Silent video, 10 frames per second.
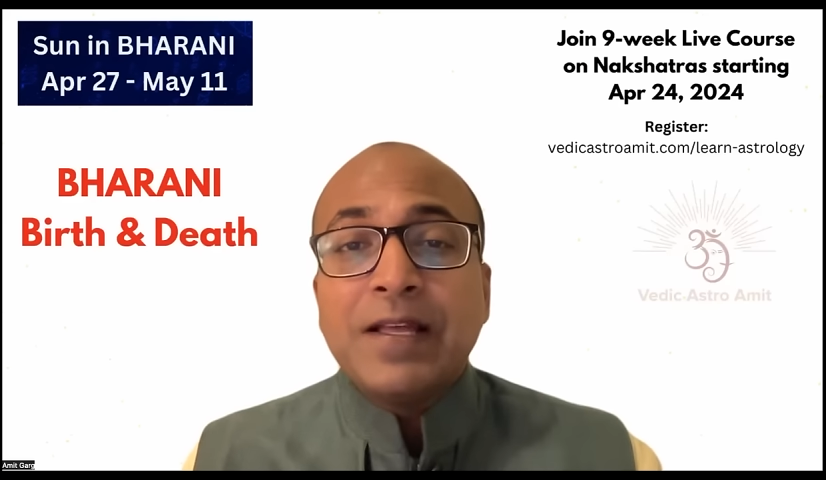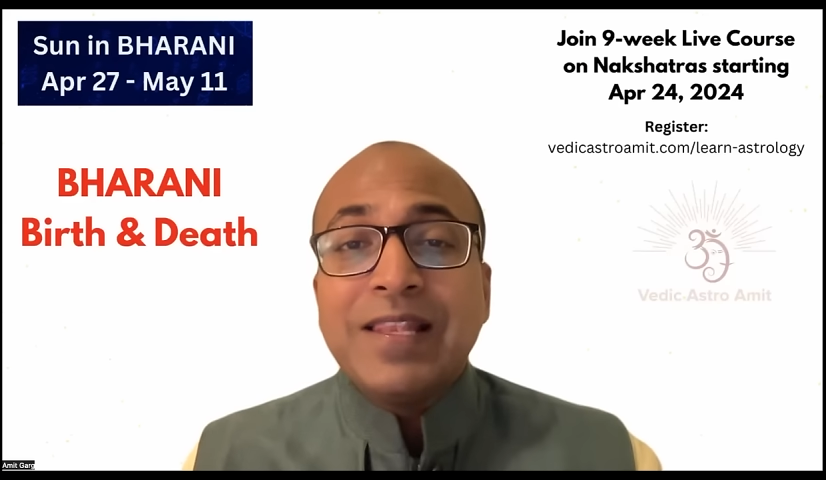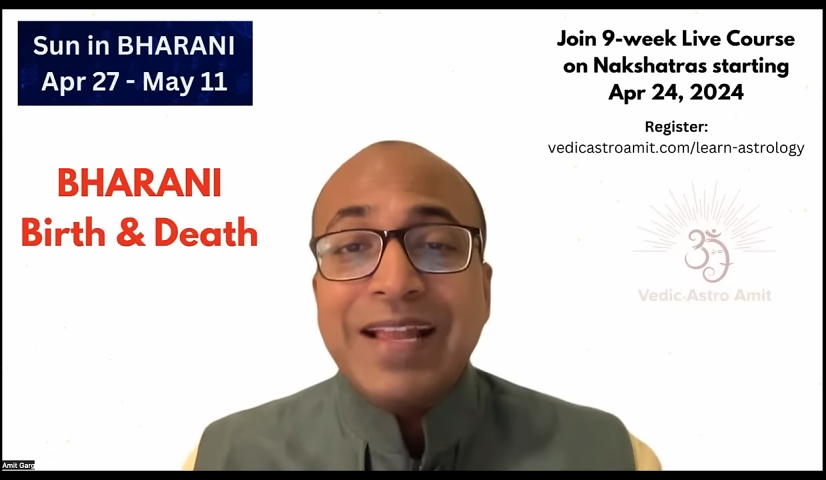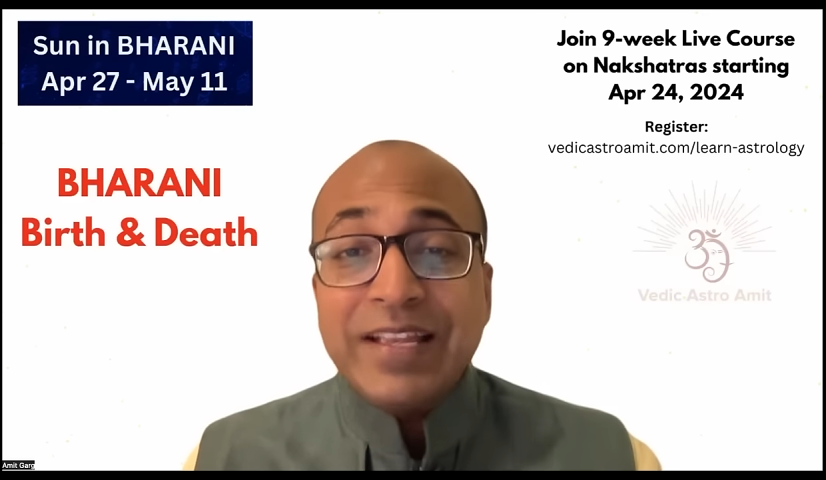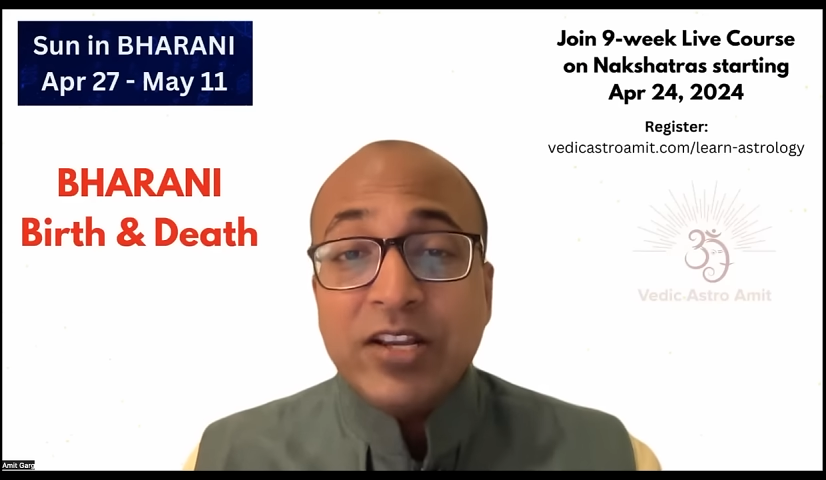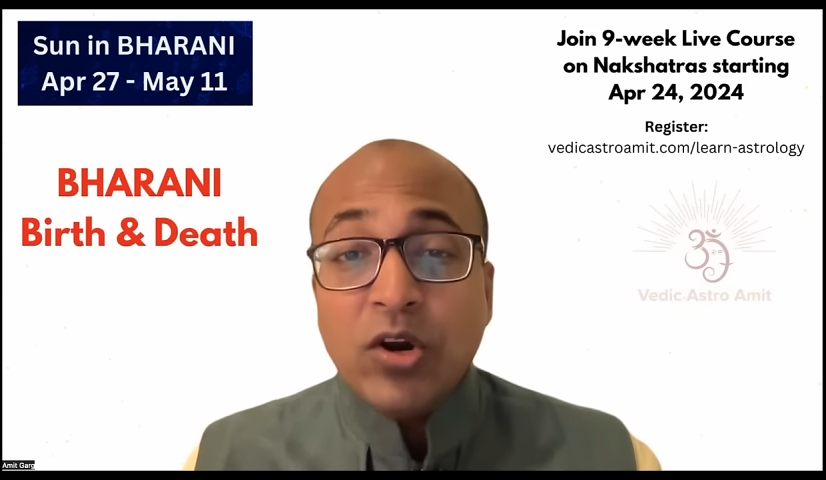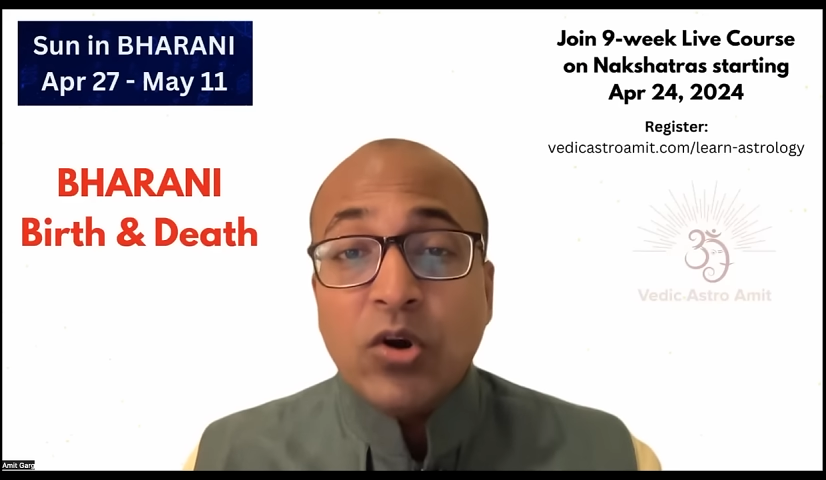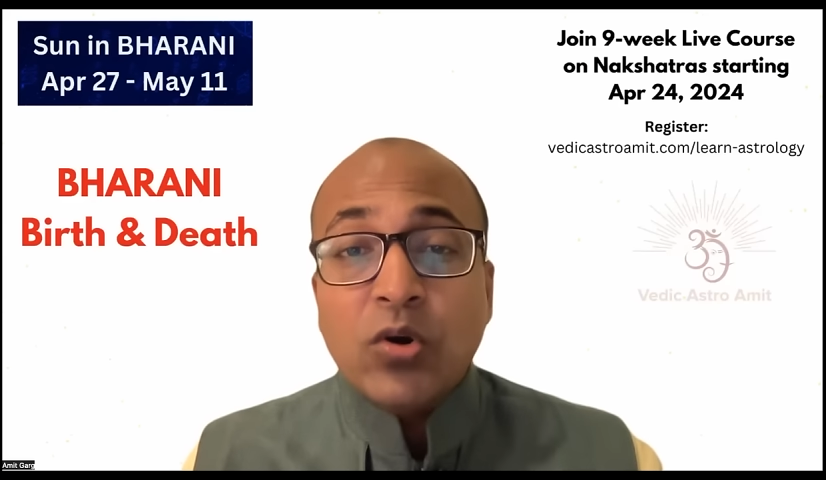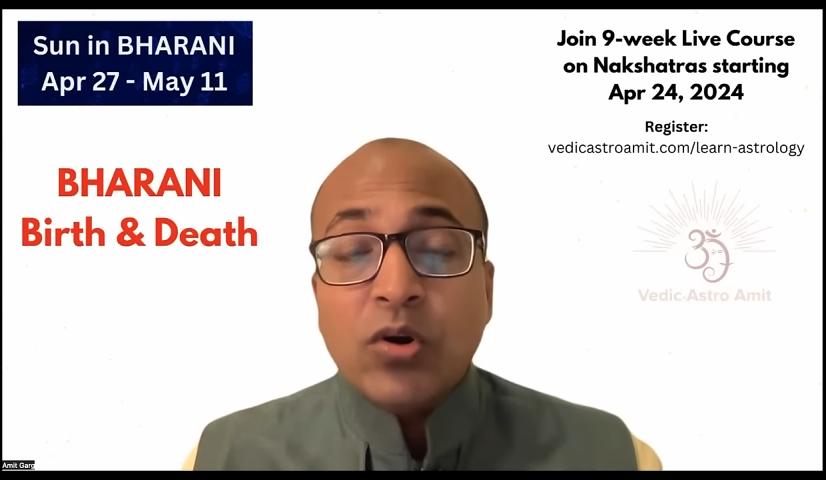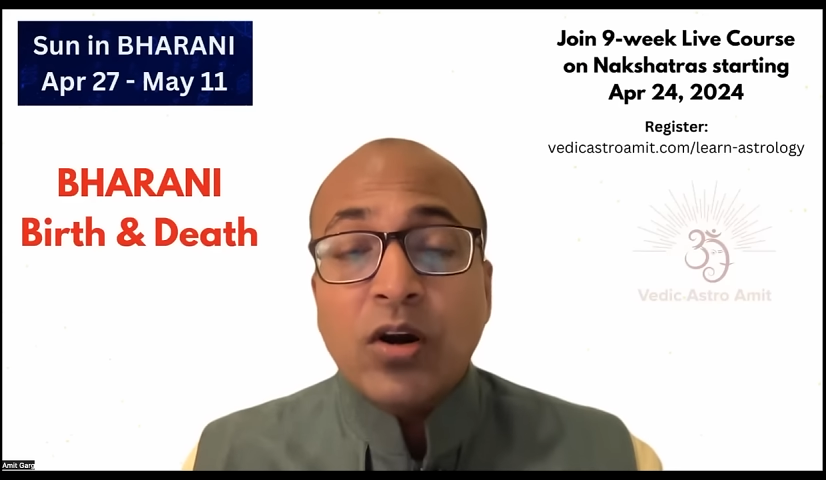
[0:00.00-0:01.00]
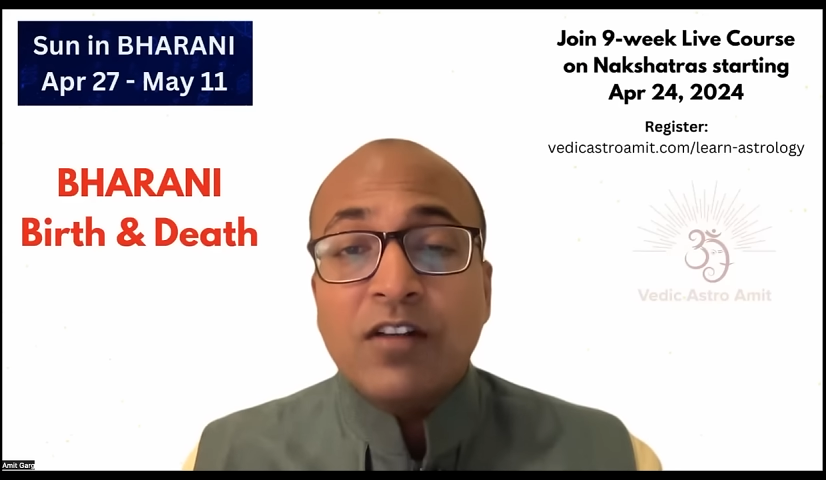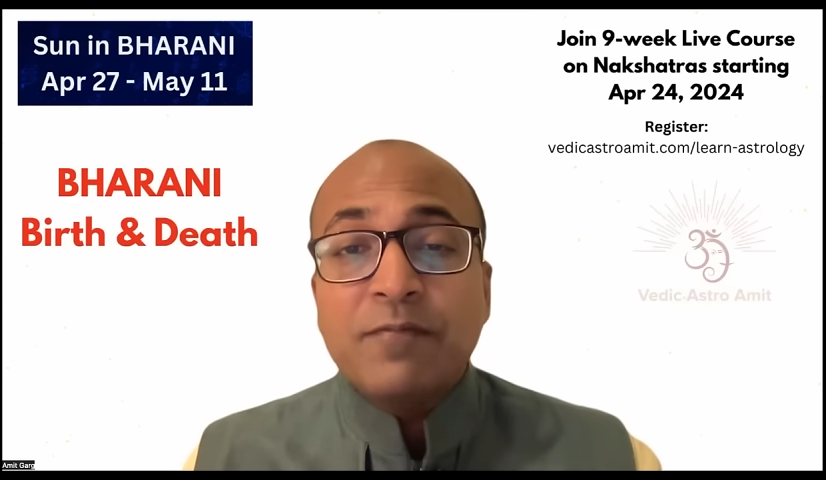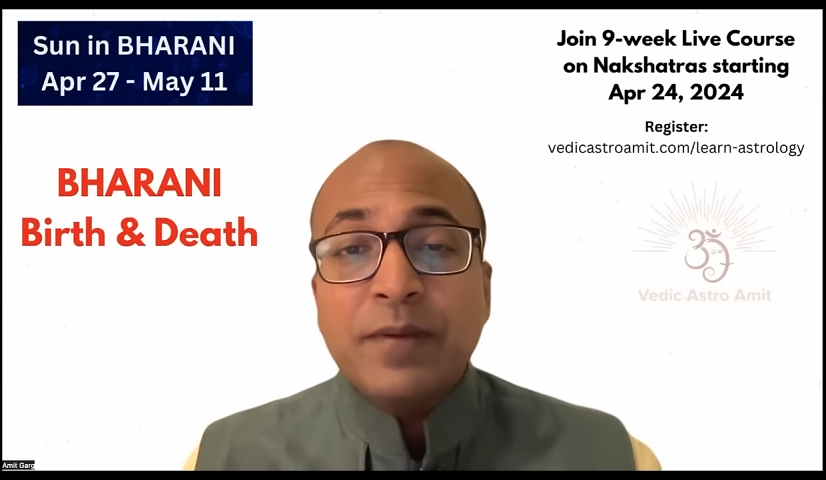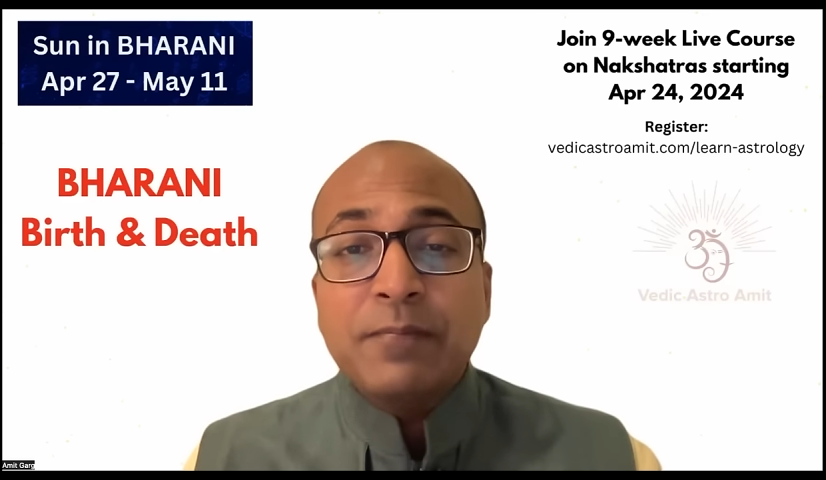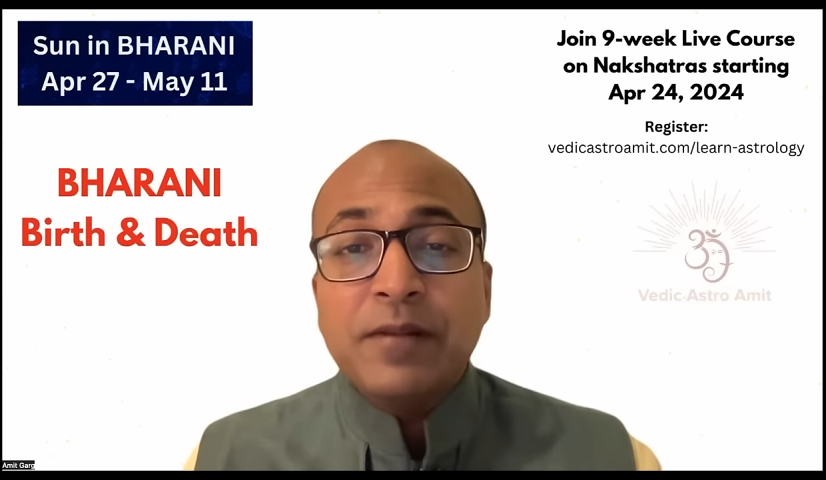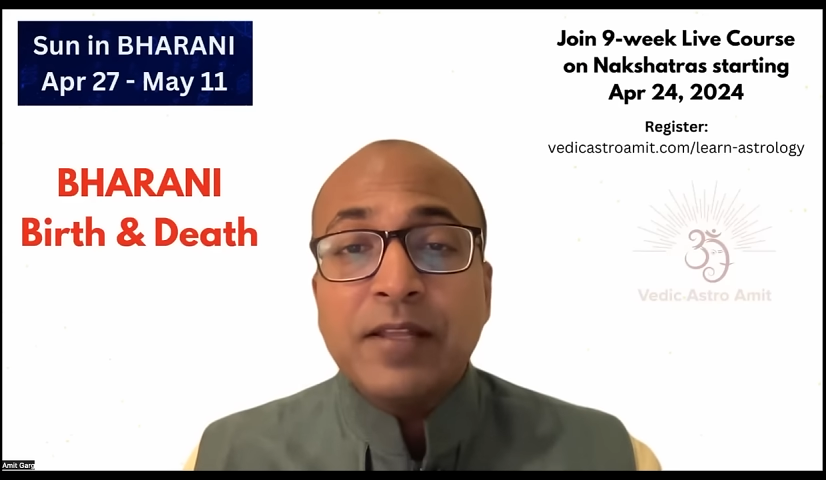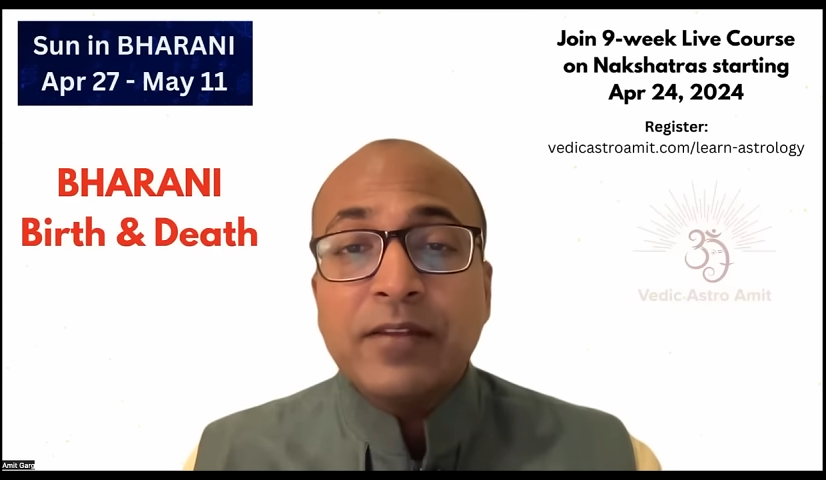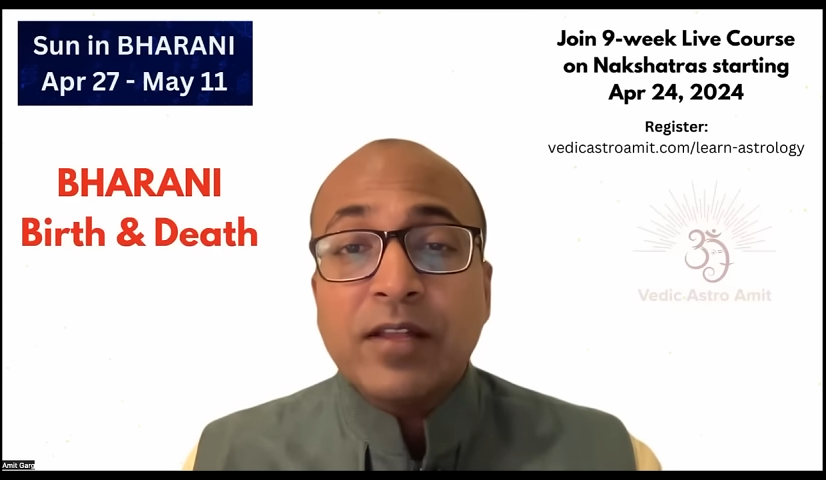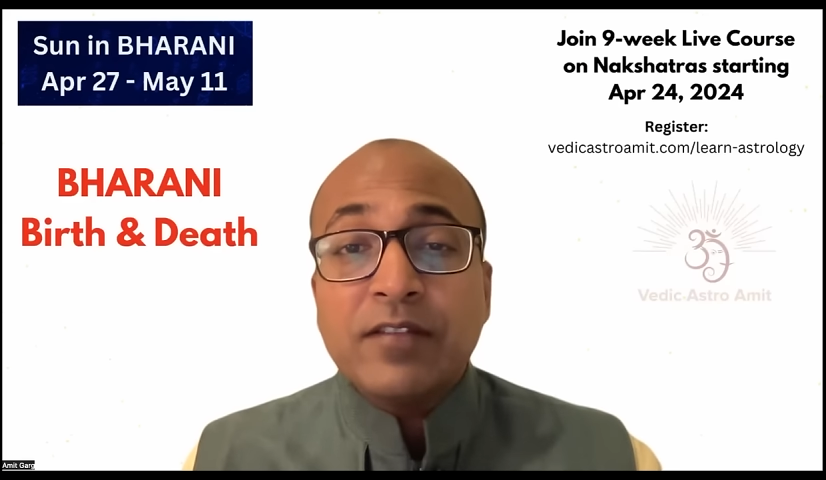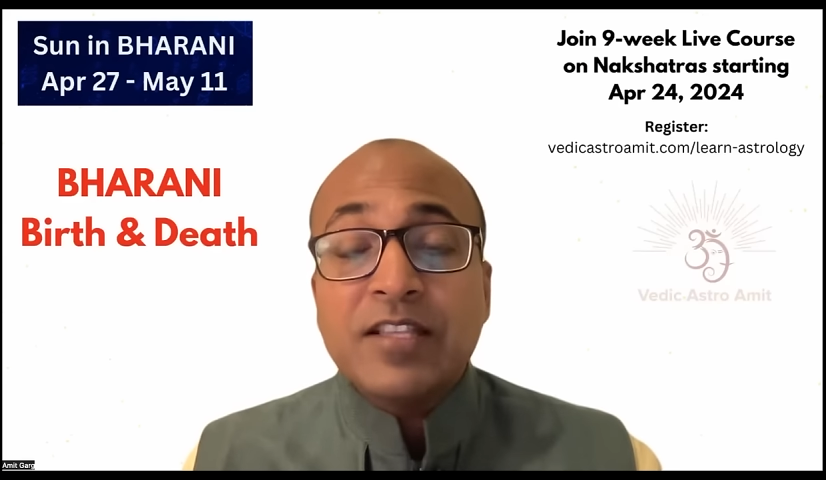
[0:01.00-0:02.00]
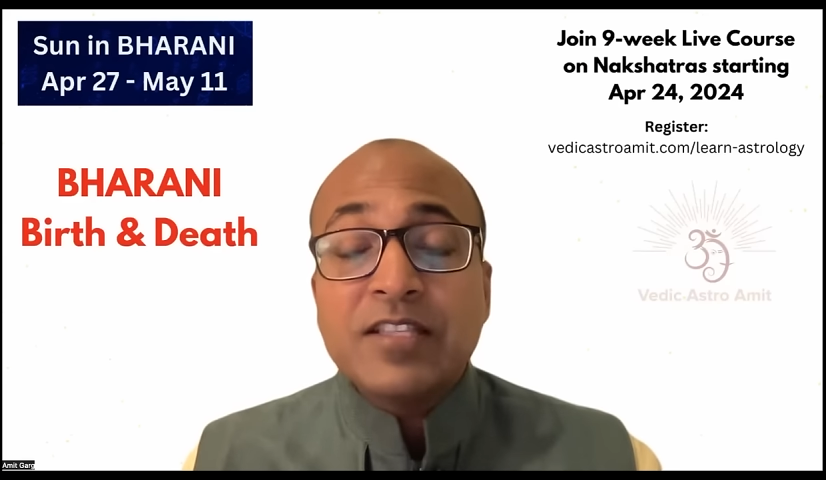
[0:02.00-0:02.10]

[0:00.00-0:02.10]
letting go of people in your life.